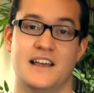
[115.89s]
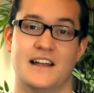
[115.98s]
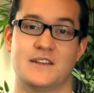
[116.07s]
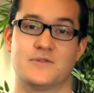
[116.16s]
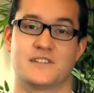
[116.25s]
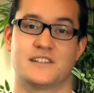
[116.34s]
and
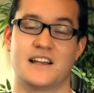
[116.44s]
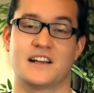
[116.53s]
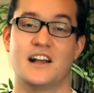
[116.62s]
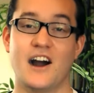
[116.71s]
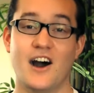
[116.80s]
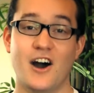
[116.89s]
He was saying,
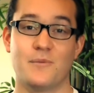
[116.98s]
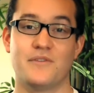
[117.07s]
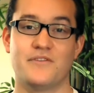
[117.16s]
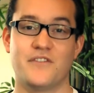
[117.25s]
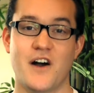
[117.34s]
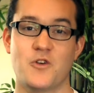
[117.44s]
come,
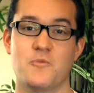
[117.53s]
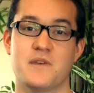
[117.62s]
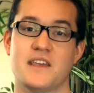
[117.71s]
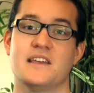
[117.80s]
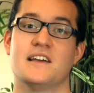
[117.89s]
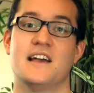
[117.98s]
follow
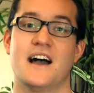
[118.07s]
me,